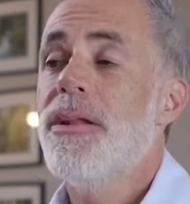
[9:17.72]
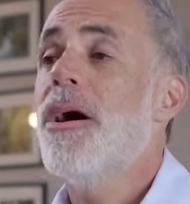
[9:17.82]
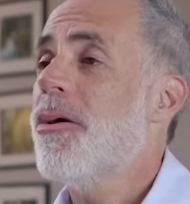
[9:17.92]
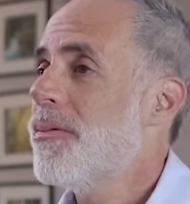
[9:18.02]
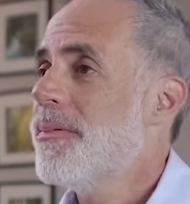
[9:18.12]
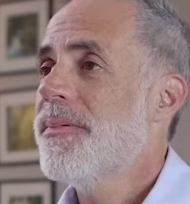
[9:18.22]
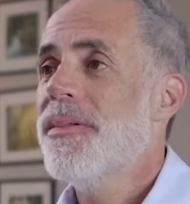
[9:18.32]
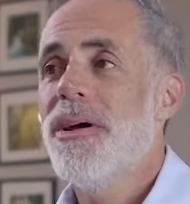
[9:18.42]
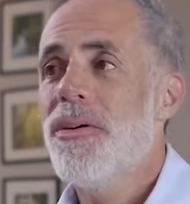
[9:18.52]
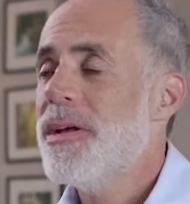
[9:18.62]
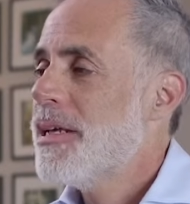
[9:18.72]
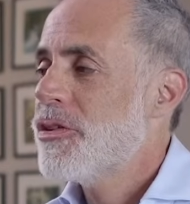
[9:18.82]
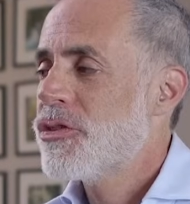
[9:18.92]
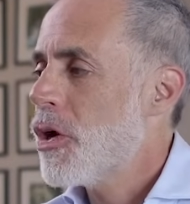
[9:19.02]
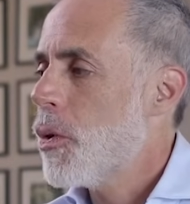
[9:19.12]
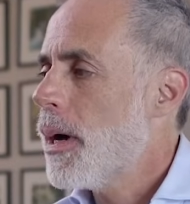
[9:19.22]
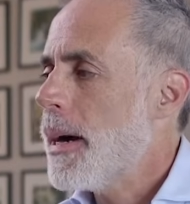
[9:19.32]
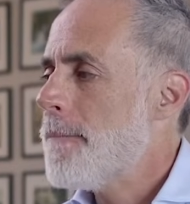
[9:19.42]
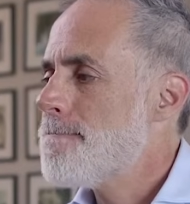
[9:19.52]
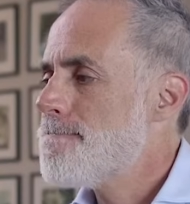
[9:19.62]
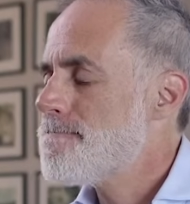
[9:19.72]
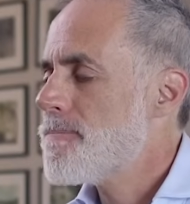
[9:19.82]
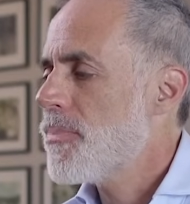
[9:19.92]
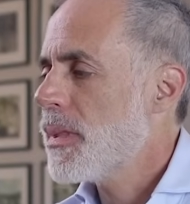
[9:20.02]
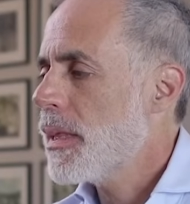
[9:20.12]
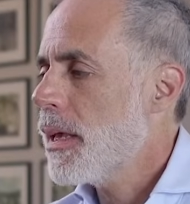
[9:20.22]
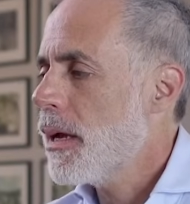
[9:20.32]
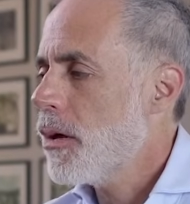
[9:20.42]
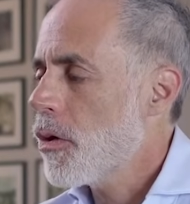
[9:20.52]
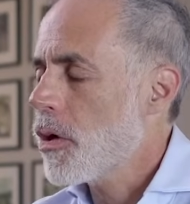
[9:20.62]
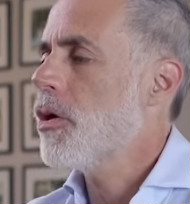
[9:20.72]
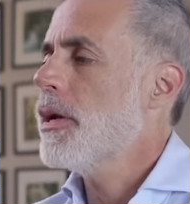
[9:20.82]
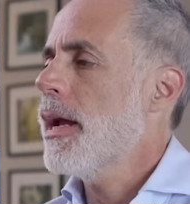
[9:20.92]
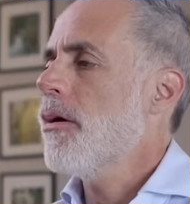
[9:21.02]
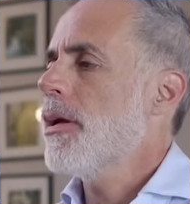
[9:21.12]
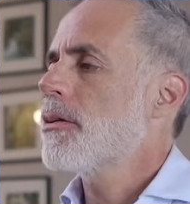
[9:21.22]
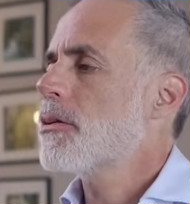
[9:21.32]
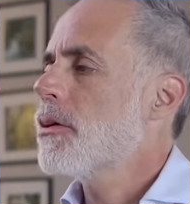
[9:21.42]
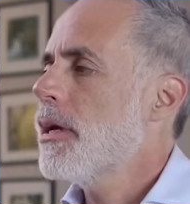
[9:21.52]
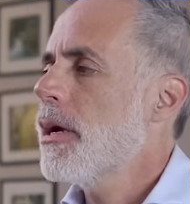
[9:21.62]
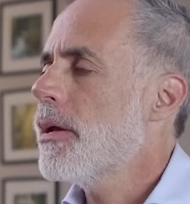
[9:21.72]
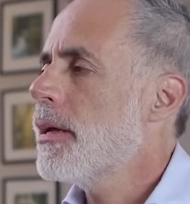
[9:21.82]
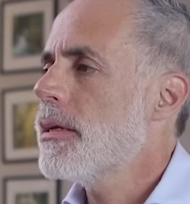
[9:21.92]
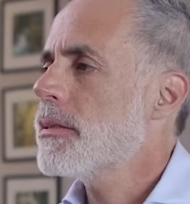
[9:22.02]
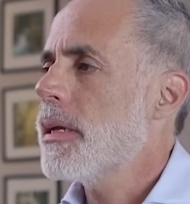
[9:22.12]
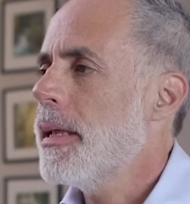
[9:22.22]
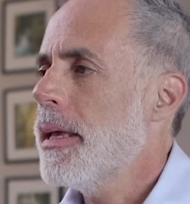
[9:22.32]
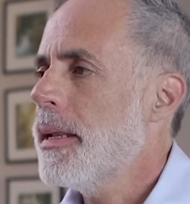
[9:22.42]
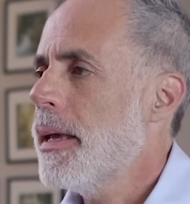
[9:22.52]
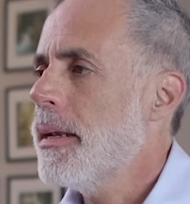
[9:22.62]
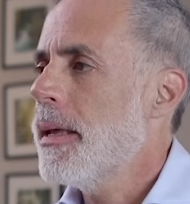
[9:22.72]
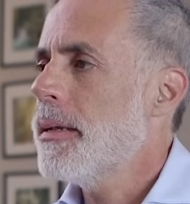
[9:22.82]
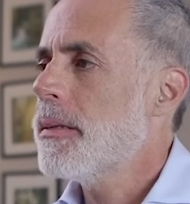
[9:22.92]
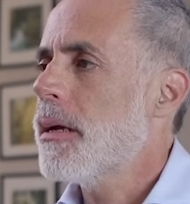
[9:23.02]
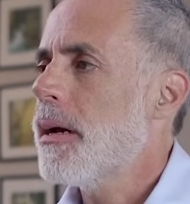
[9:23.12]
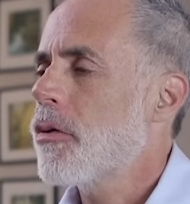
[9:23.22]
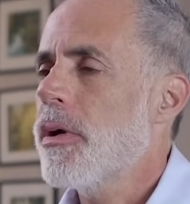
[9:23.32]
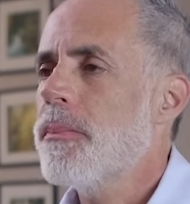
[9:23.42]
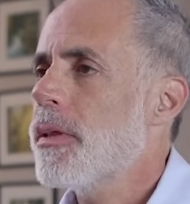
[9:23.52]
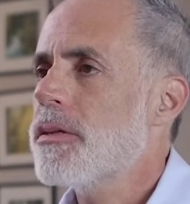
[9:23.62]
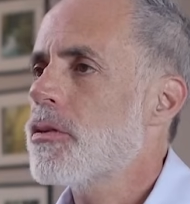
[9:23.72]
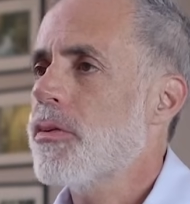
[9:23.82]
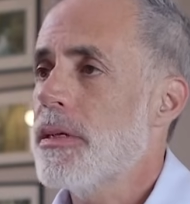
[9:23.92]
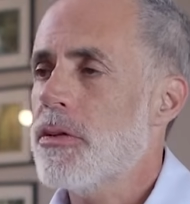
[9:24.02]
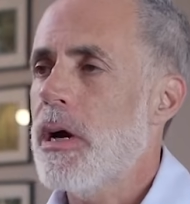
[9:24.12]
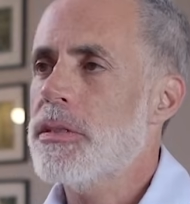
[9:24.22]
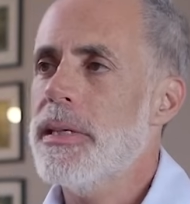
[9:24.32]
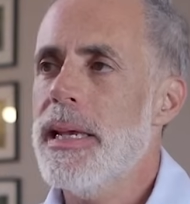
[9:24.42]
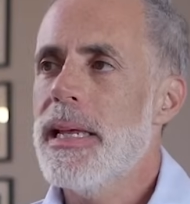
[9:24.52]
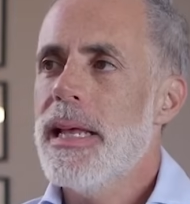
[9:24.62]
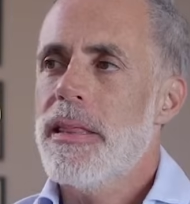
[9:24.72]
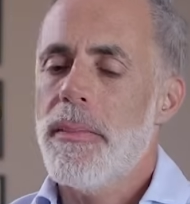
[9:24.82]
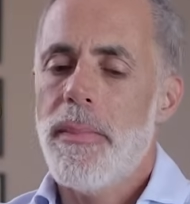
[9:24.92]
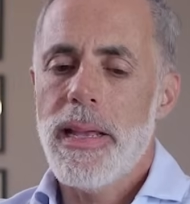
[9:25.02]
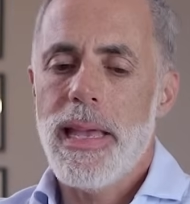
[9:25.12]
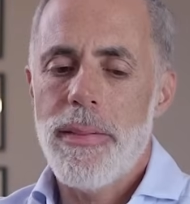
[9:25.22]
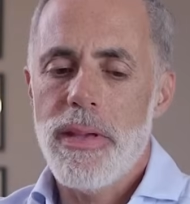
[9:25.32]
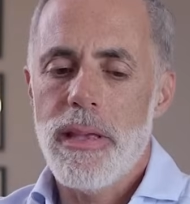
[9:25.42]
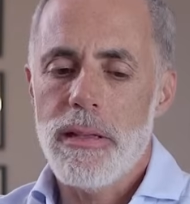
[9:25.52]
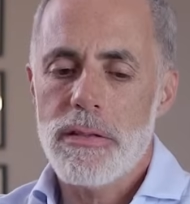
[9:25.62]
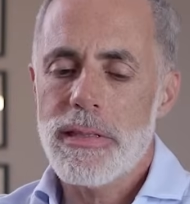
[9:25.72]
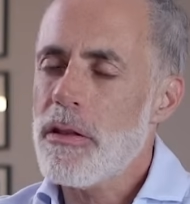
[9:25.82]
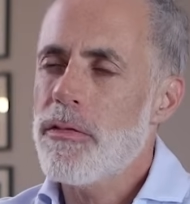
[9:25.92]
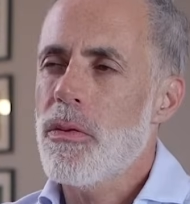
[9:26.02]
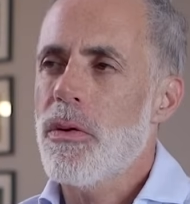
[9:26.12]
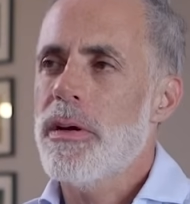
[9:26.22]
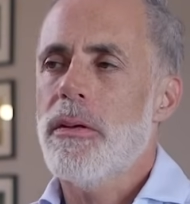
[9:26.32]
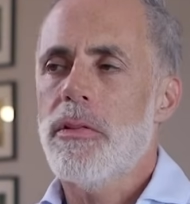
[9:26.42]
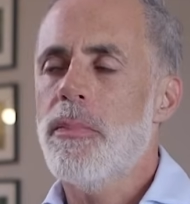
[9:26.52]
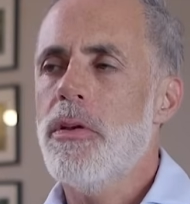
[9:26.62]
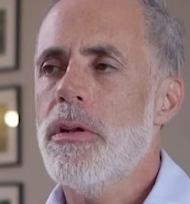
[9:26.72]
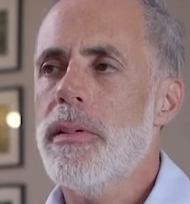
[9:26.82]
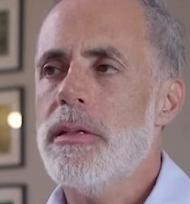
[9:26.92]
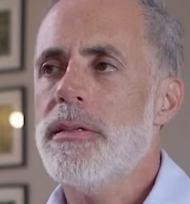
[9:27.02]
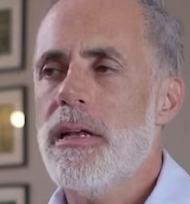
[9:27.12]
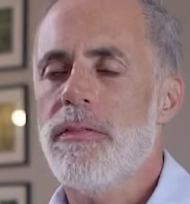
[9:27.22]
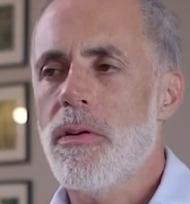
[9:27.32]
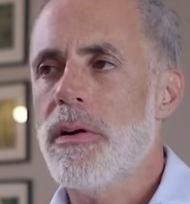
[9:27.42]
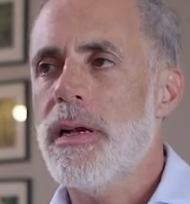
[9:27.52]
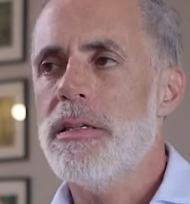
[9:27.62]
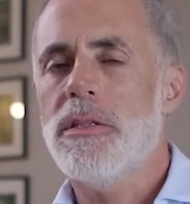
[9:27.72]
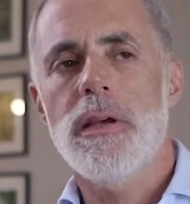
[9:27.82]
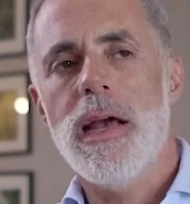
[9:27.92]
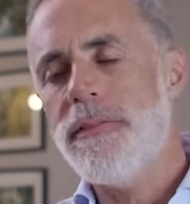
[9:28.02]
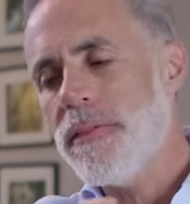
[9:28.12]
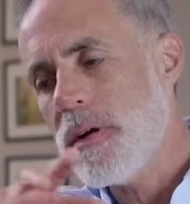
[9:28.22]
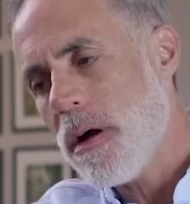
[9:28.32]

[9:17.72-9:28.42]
No. So good areas, and great places to rent. So I was saying that Miami, South Florida, the beauty about South Florida is you have